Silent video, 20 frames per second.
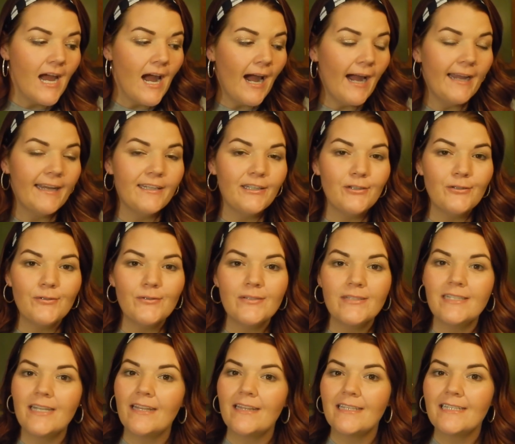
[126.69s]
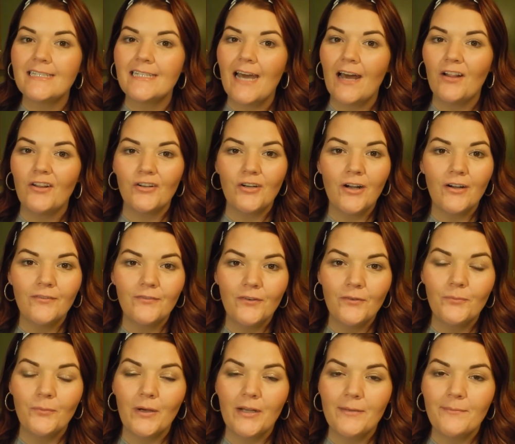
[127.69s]
I used the dollar off
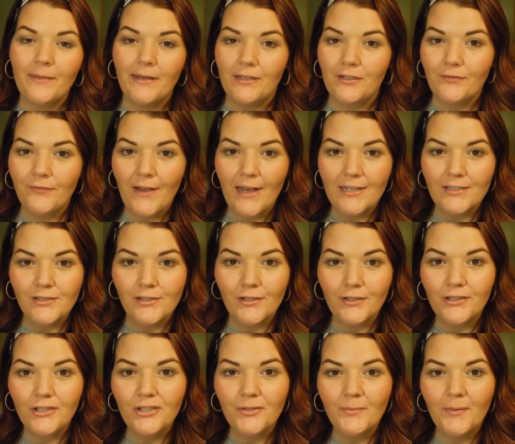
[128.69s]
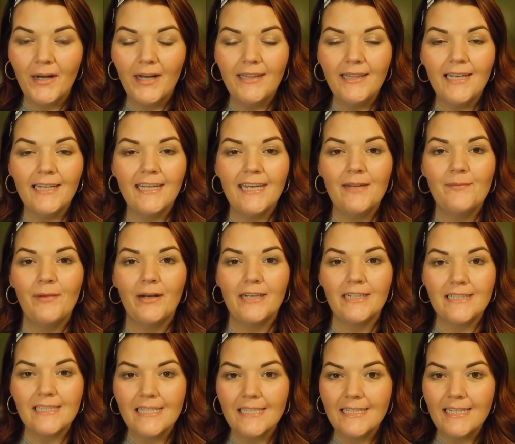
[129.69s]
of 1 manufacturer coupon that came
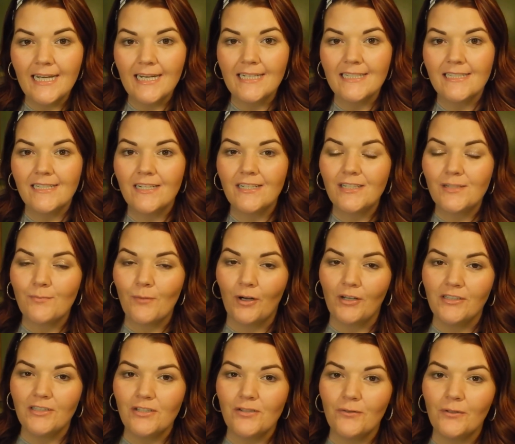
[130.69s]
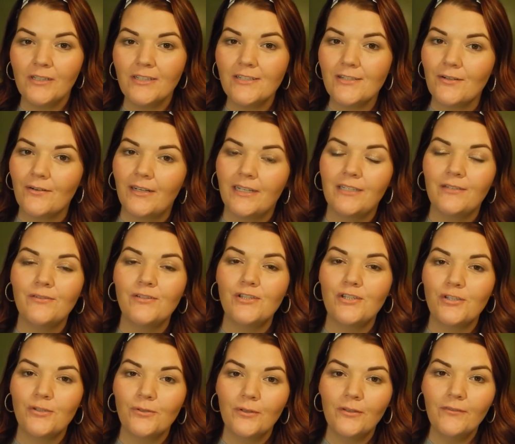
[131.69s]
in today's Smart Source. So I
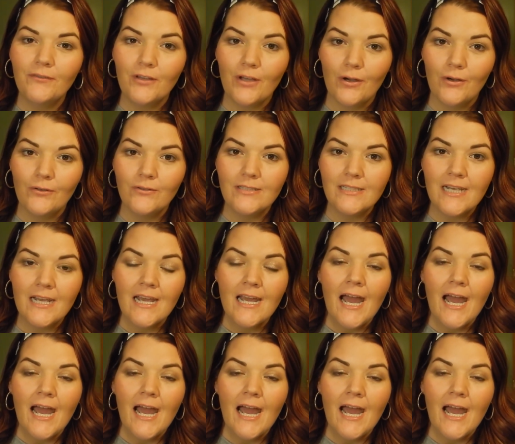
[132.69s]
used 2 of those.